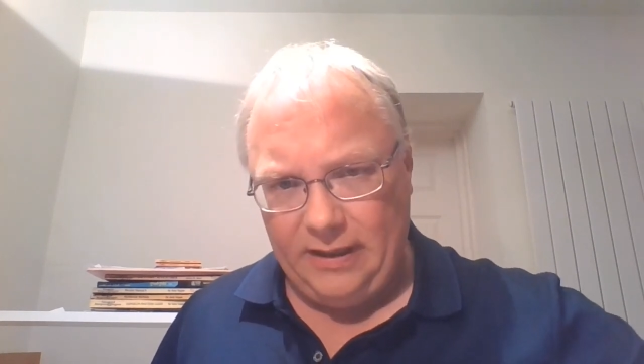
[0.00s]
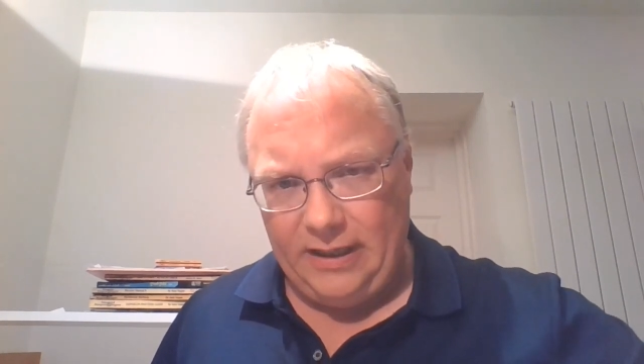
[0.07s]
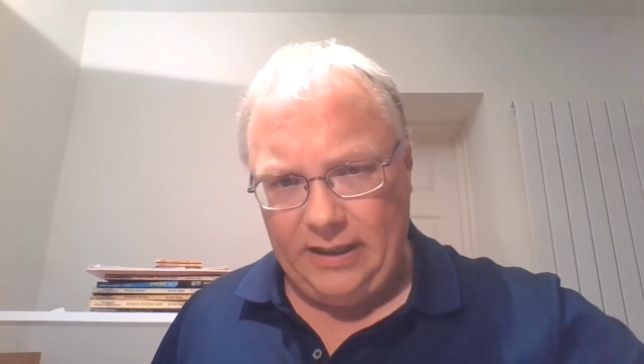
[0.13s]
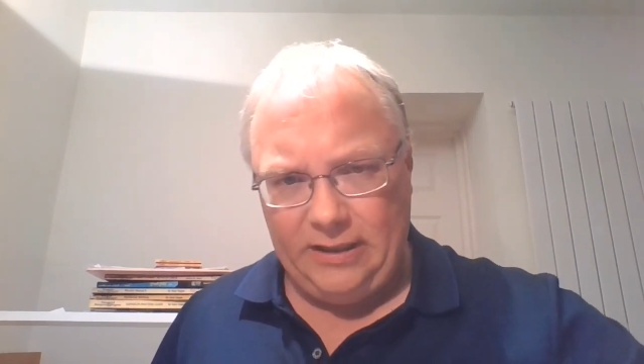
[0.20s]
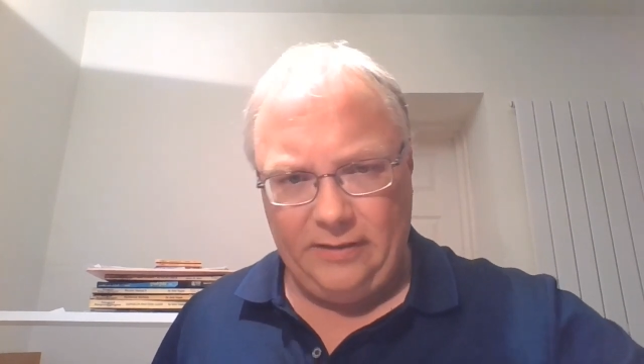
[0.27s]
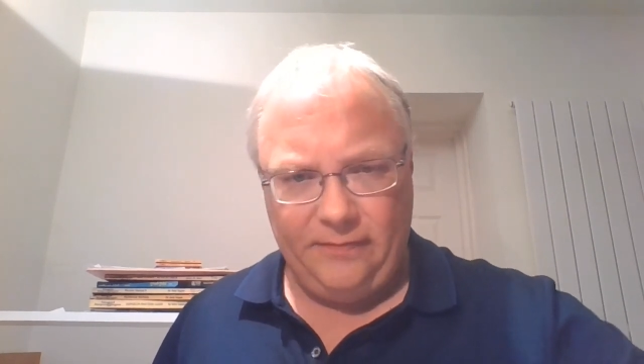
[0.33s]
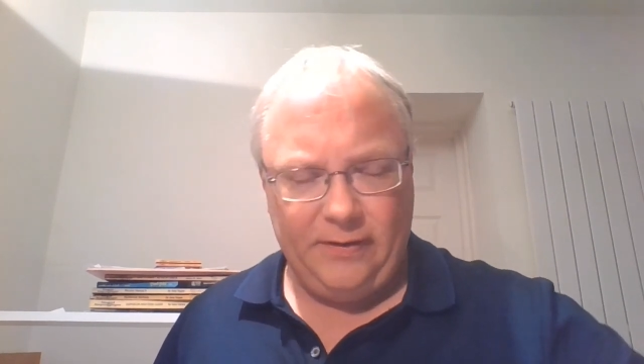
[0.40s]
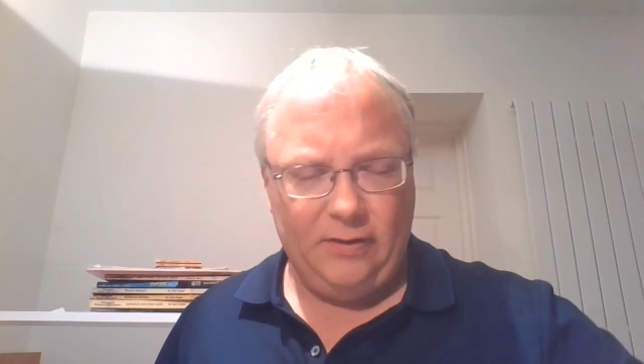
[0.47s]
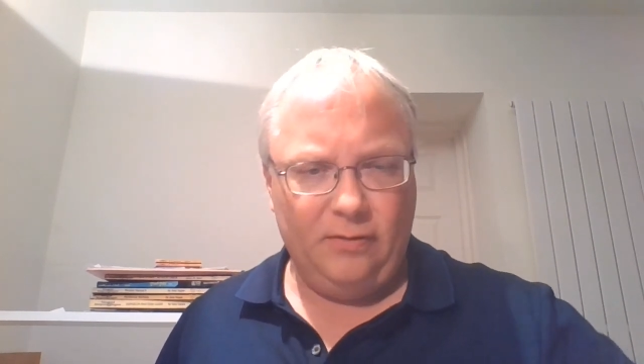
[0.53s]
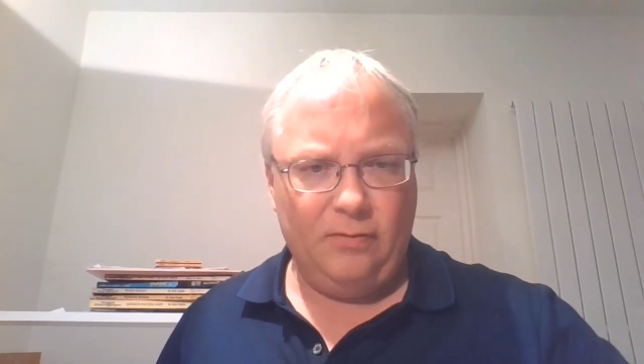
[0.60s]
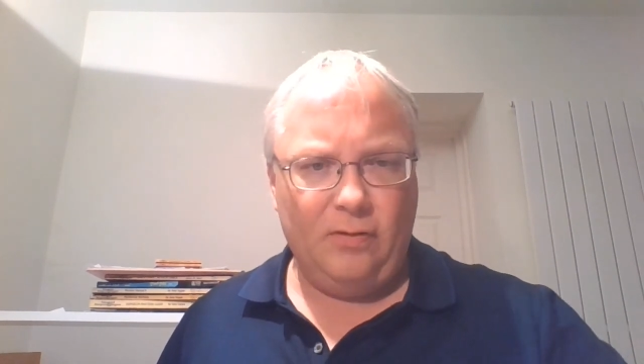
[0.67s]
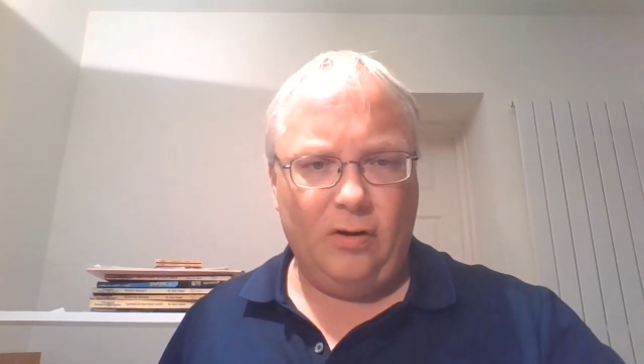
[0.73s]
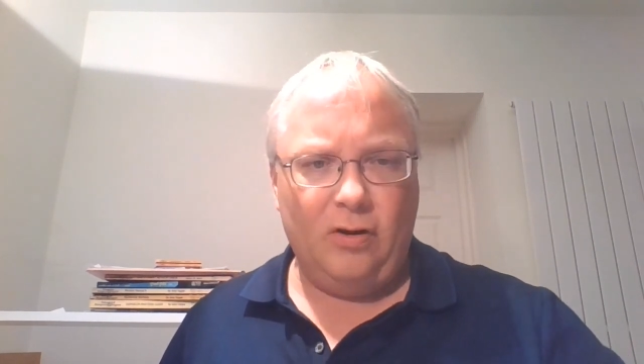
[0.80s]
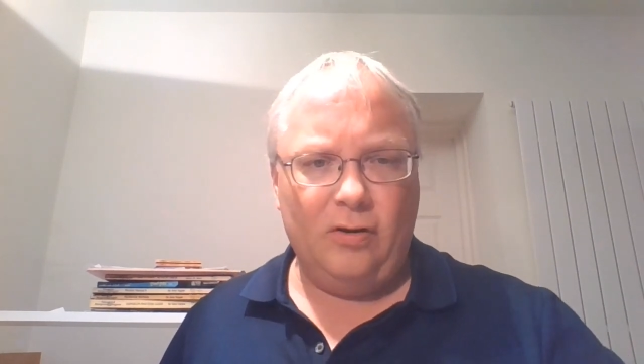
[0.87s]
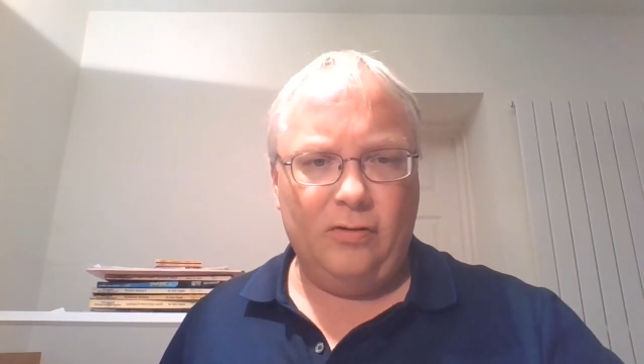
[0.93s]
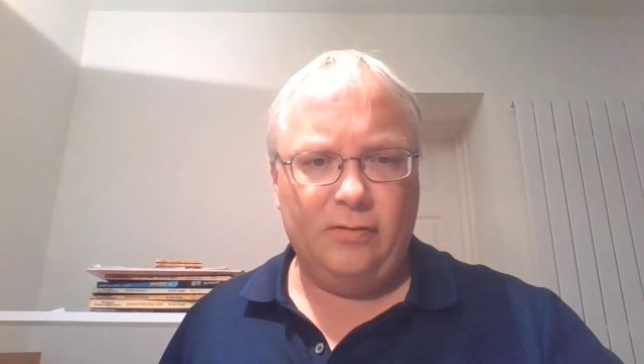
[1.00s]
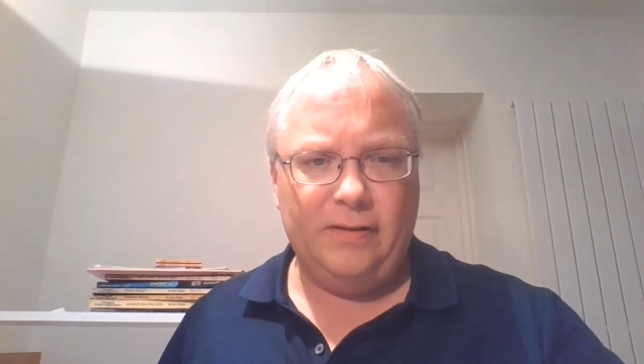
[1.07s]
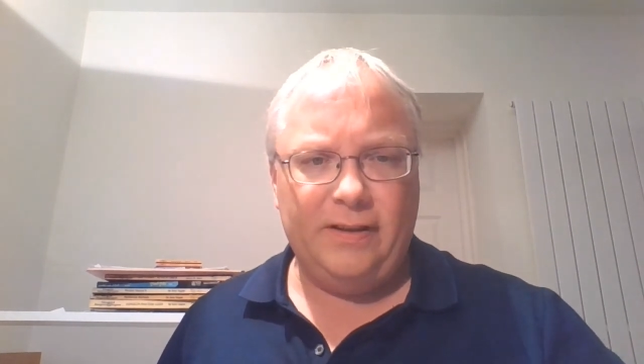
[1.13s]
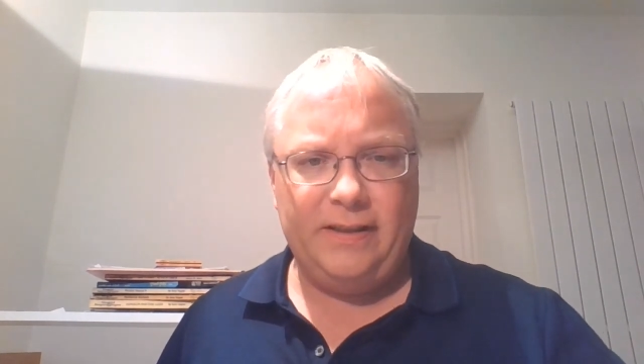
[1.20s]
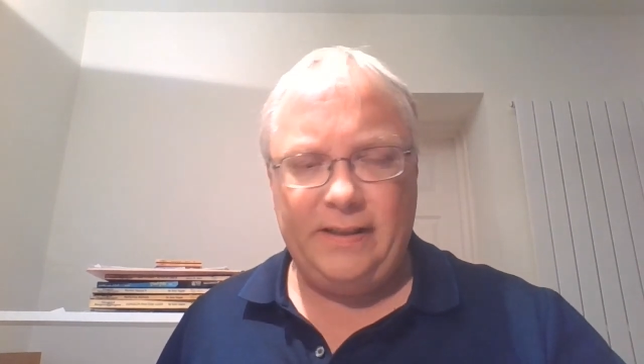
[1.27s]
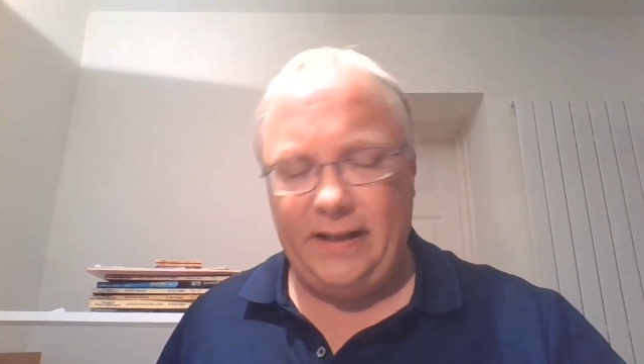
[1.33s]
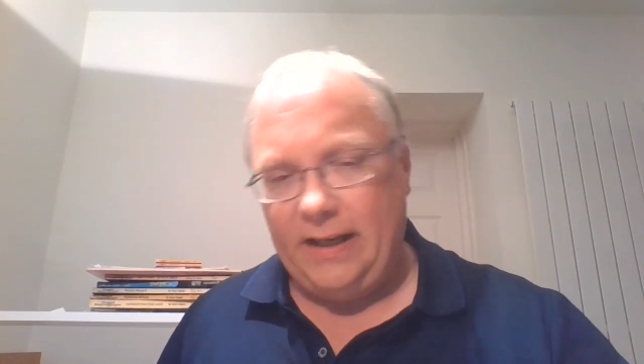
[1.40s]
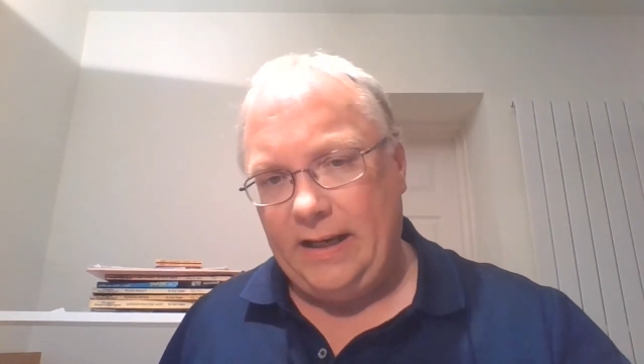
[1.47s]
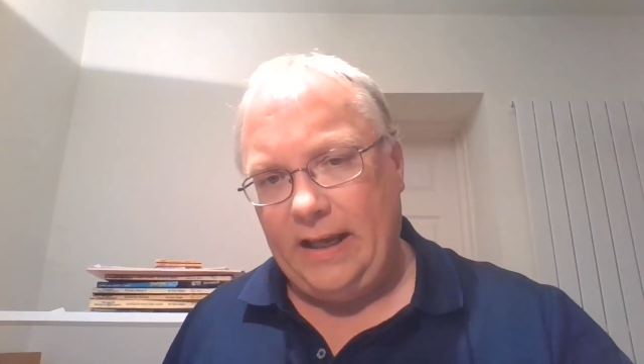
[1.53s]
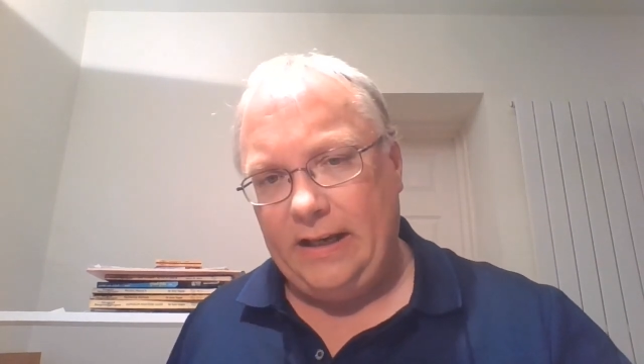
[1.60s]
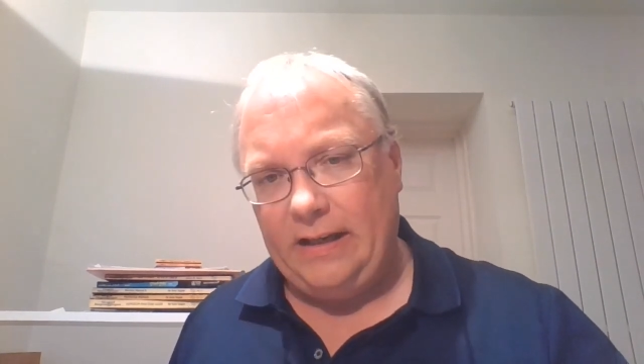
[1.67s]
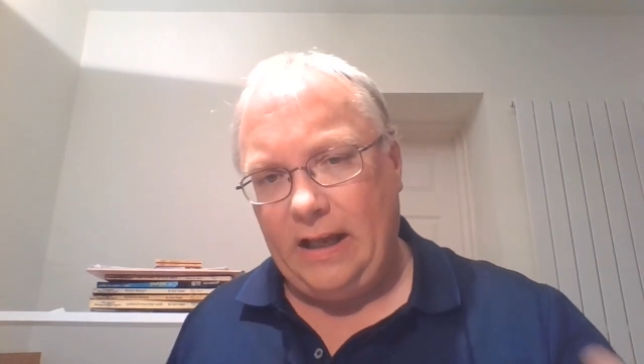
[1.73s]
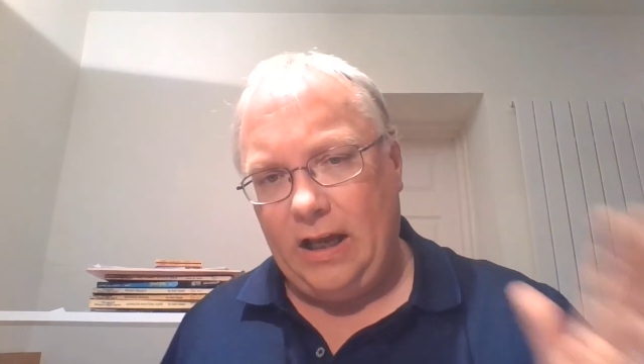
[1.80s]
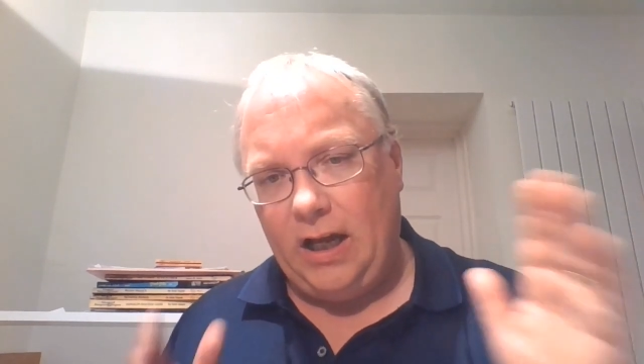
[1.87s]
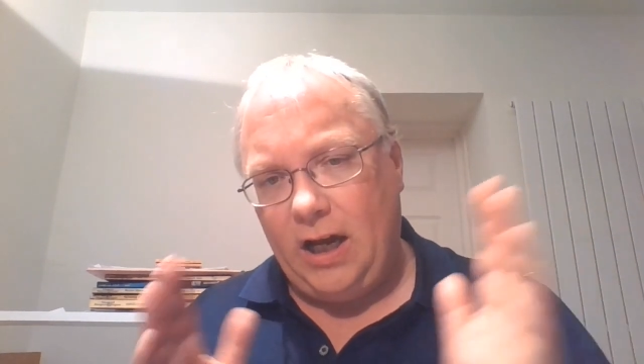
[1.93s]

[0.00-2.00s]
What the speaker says: interview on CNN.